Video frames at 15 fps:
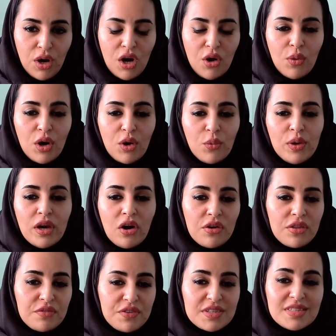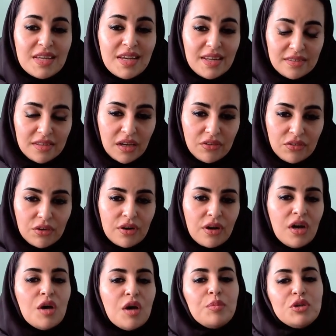where we are the facilitator
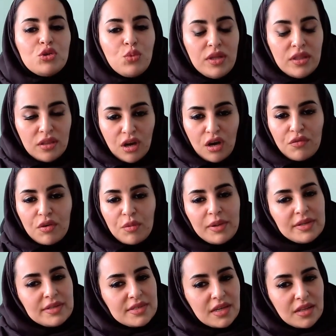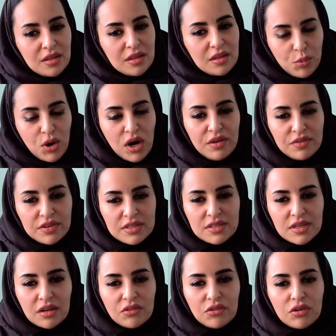between the governments and the private
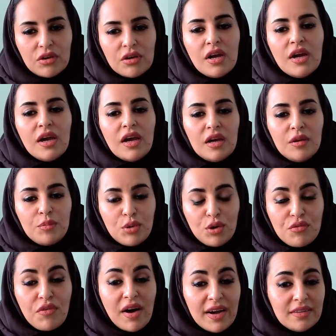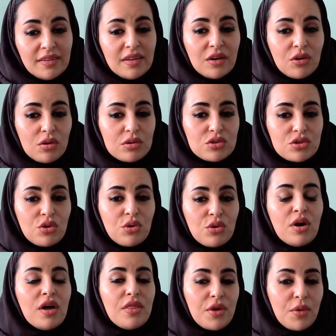sector in providing also
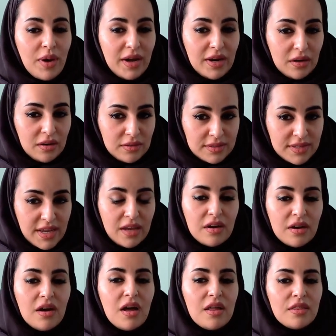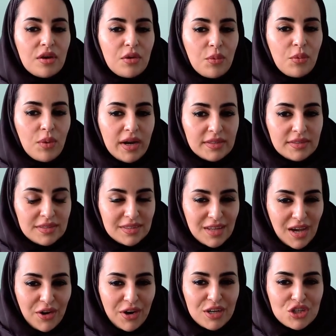the right data and the right
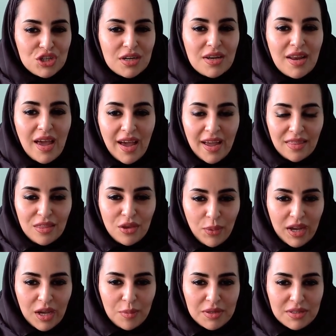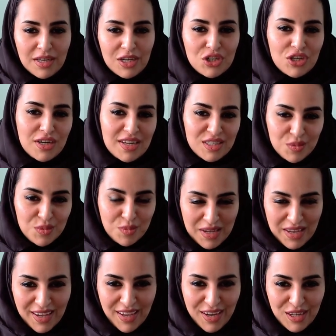direction and the recommendation as
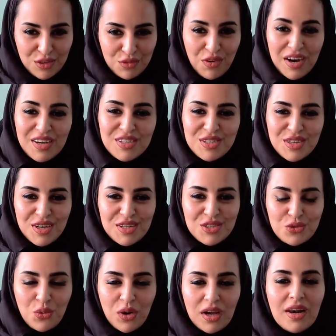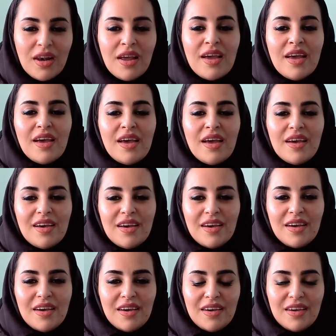being an advisor as well,
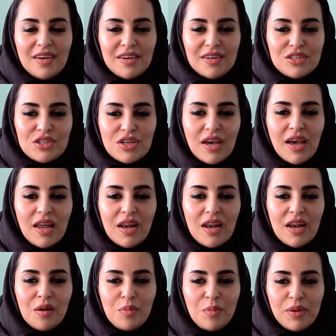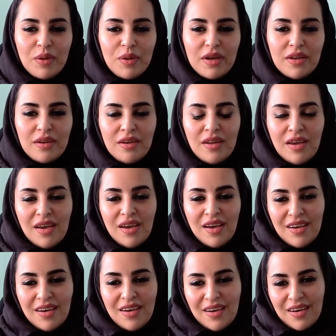to help in
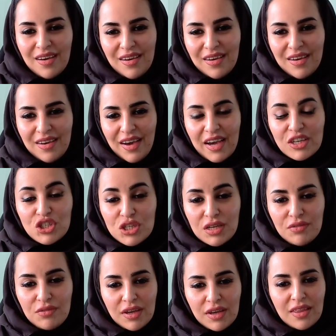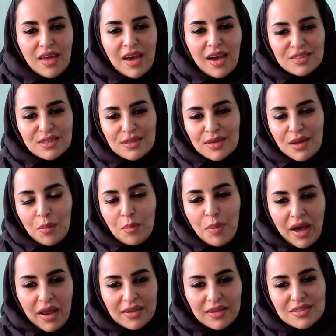achieving that
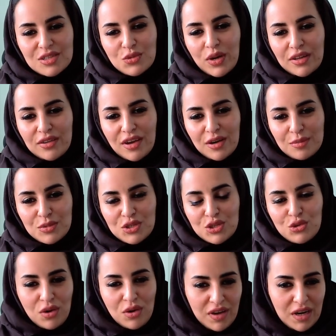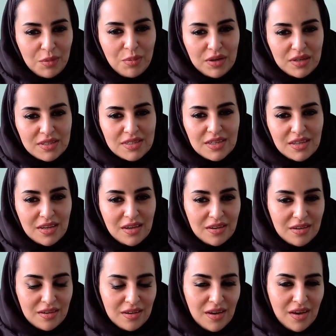balance when it comes to availability
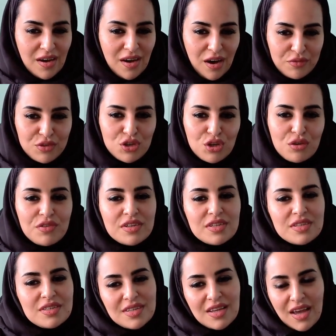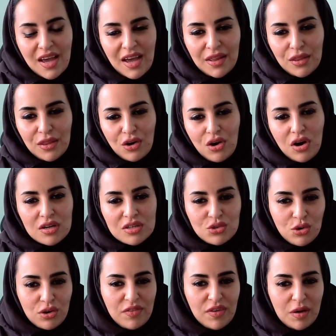of service and the cost,
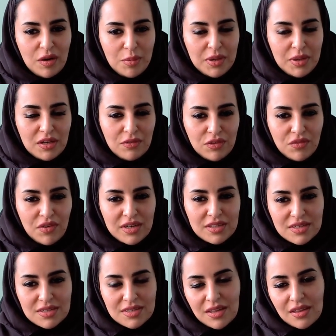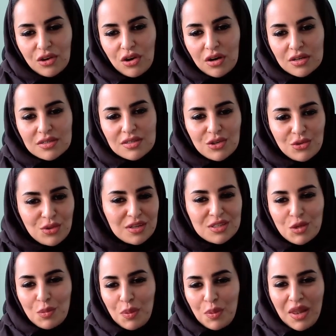or availability of devices and the cost, so the
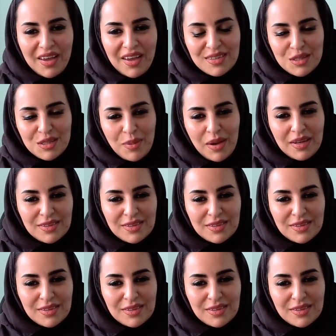supply and demand.